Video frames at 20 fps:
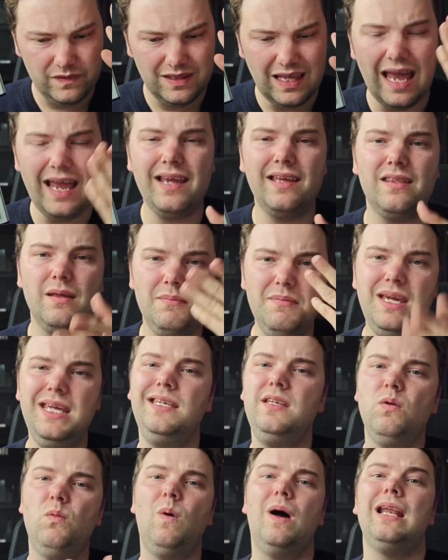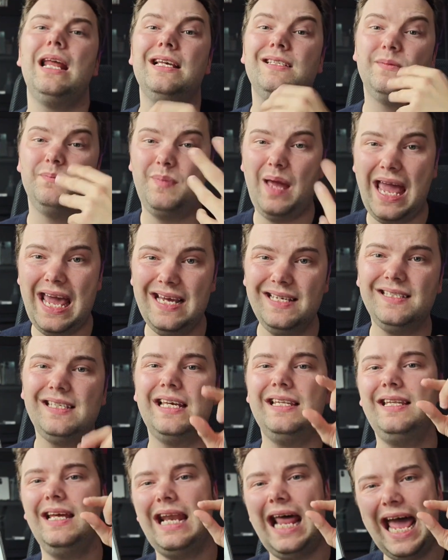take the medium one as base
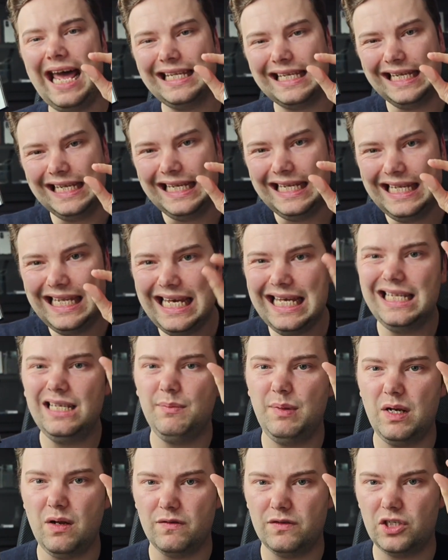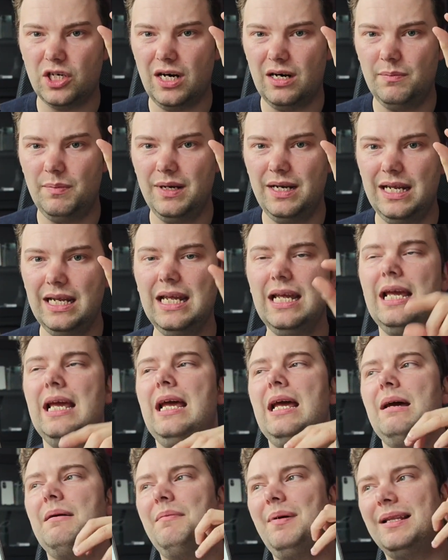and then add a little bit of sharpening,
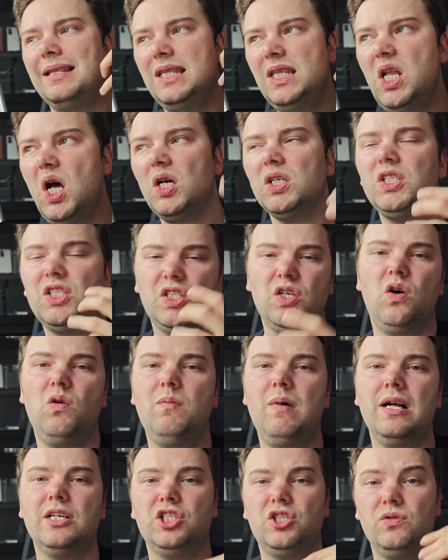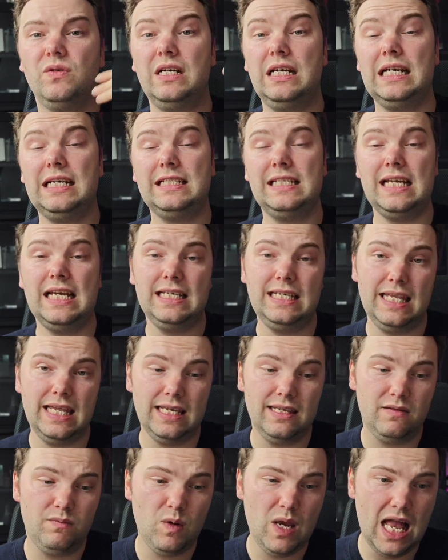but not so much to an extent
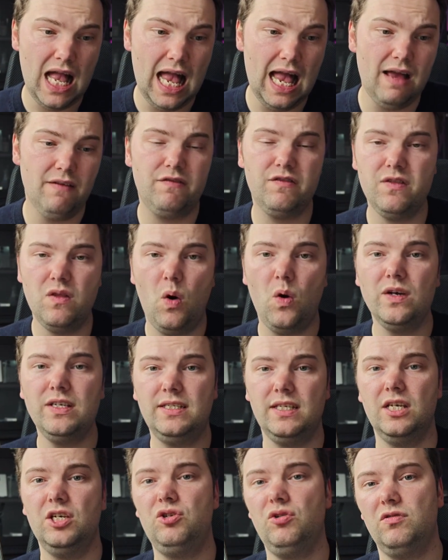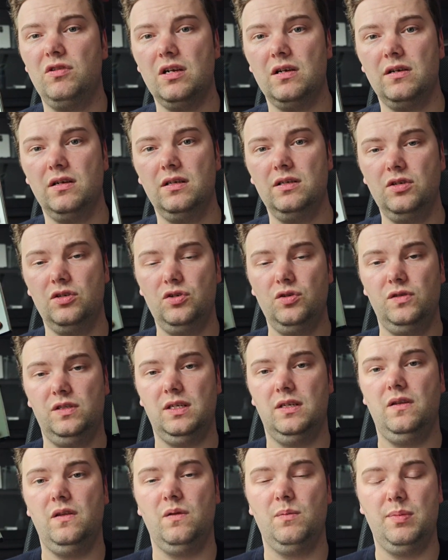that we have noise introduced
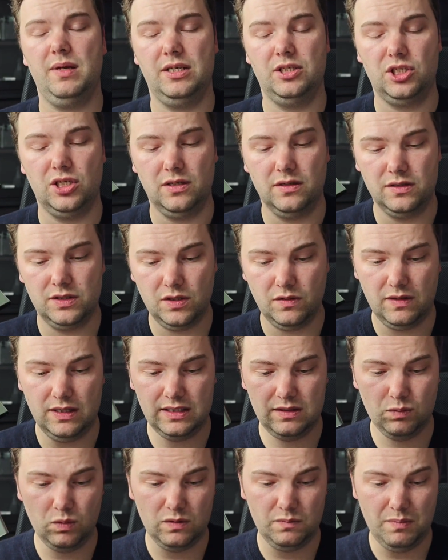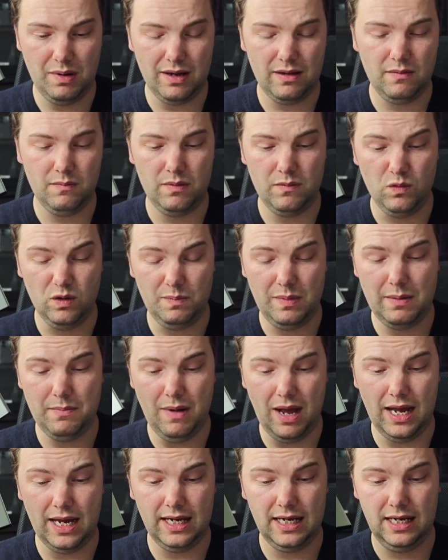into the picture. So this would be
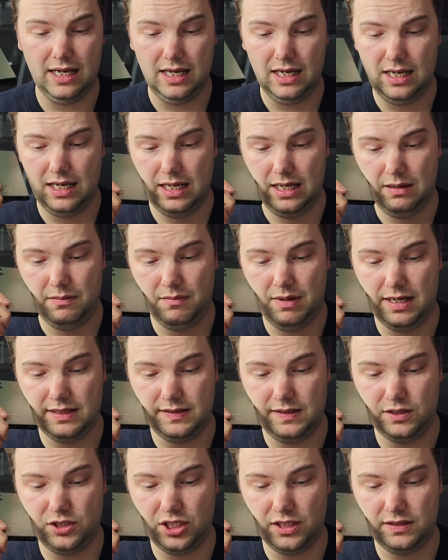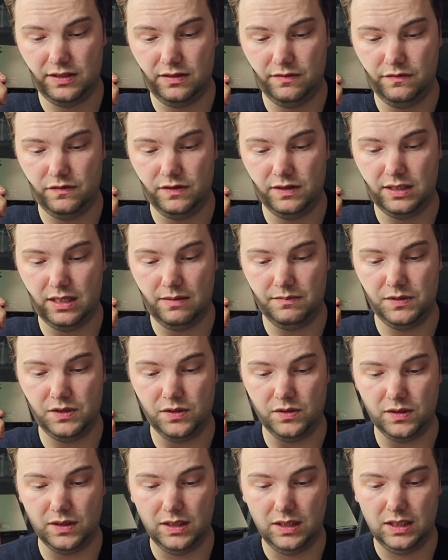my suggestion for
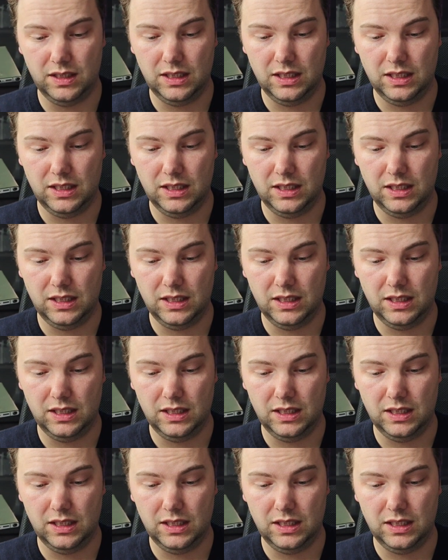Samsung.